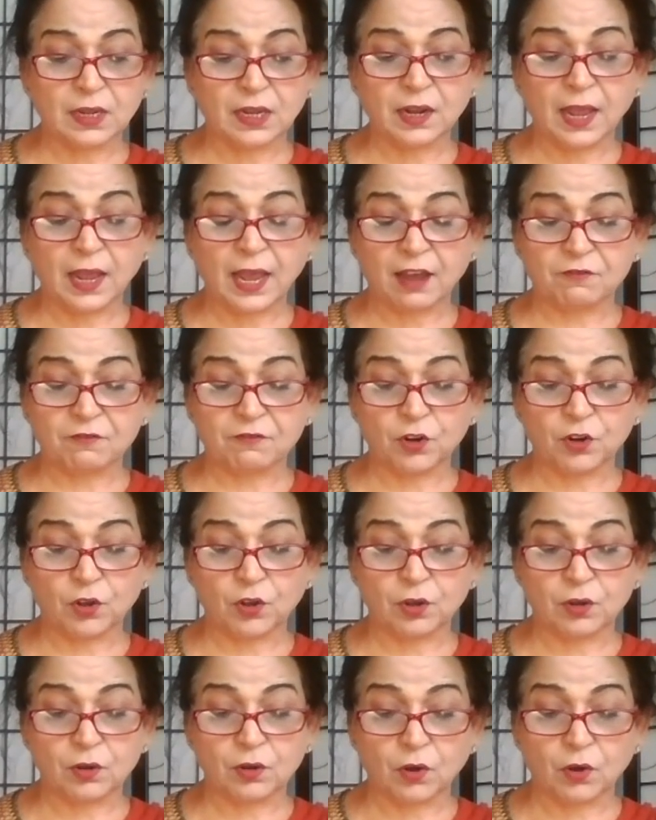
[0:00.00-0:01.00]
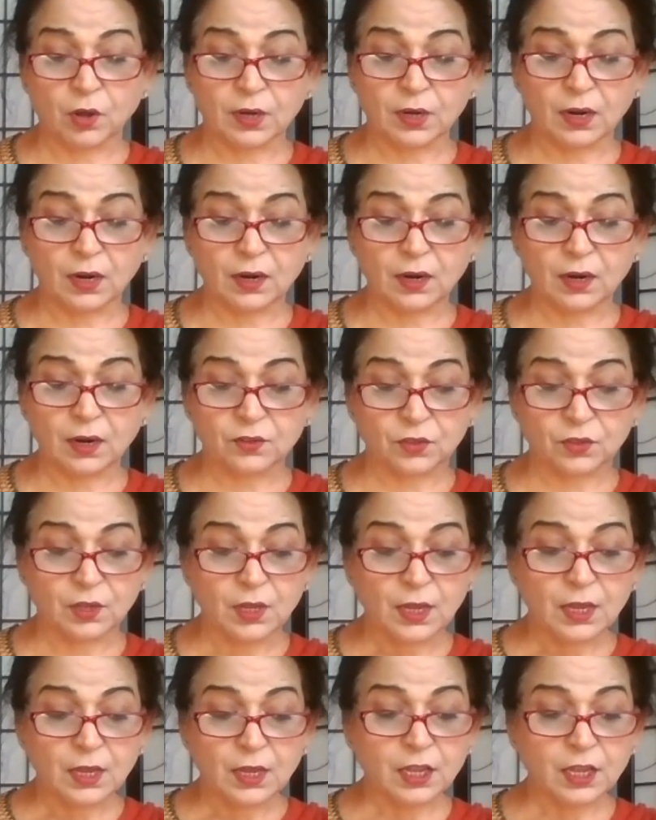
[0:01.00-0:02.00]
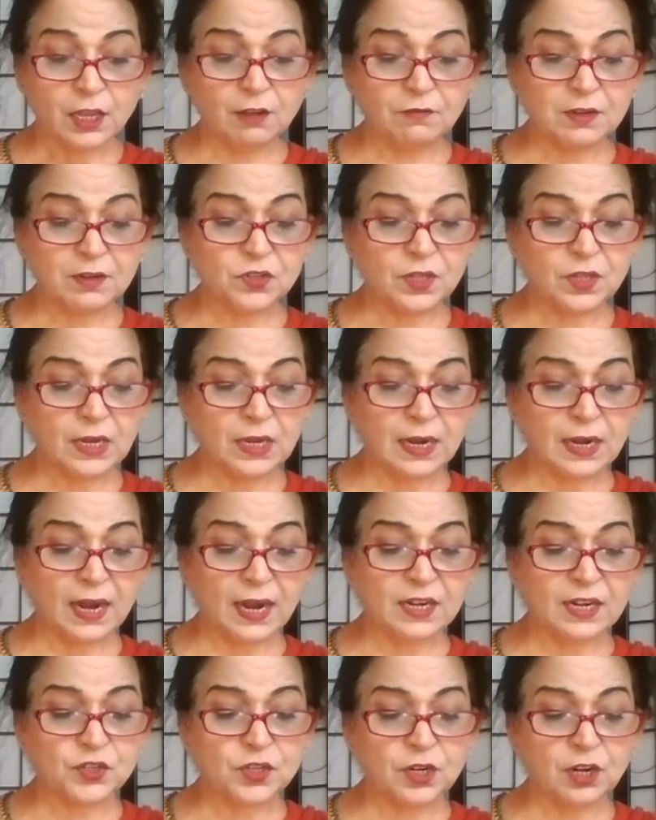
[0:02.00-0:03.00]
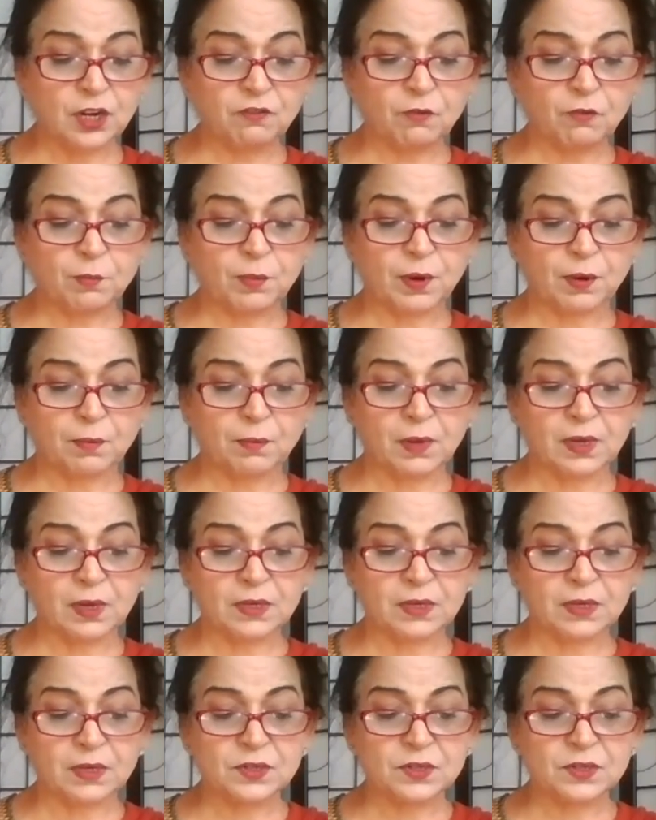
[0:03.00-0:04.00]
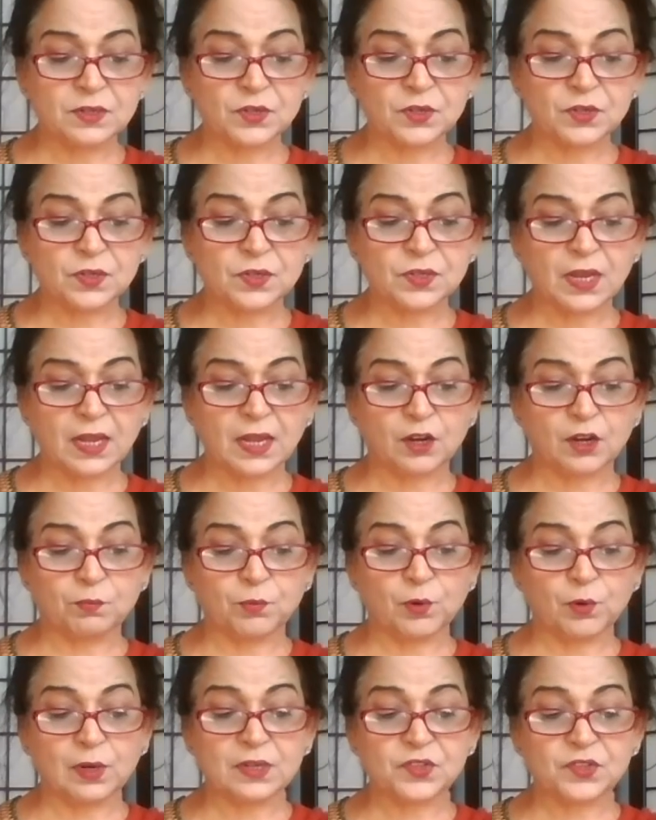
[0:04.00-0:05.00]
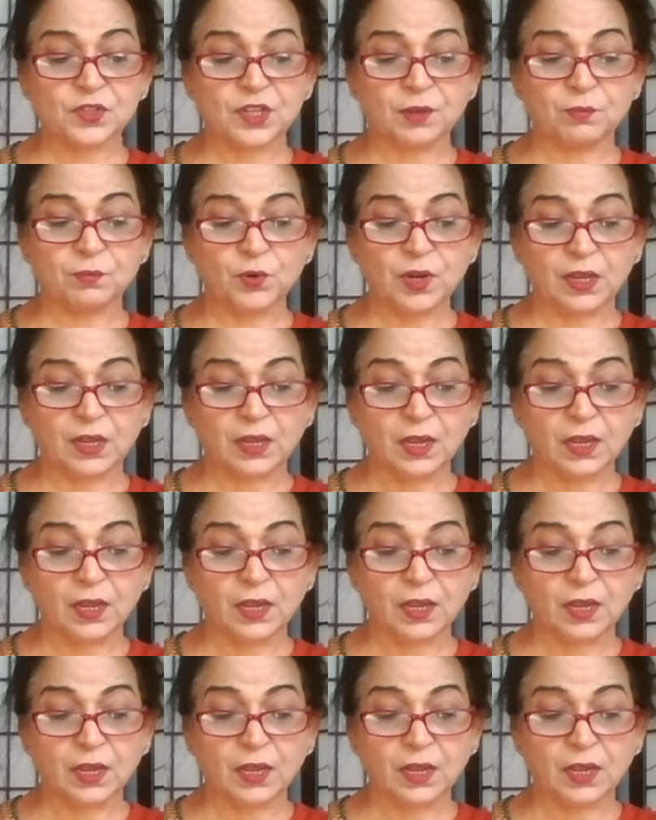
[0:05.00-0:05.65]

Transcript: in heaven or earth. He was the grandson of Brahma's son, Pulastya Muni,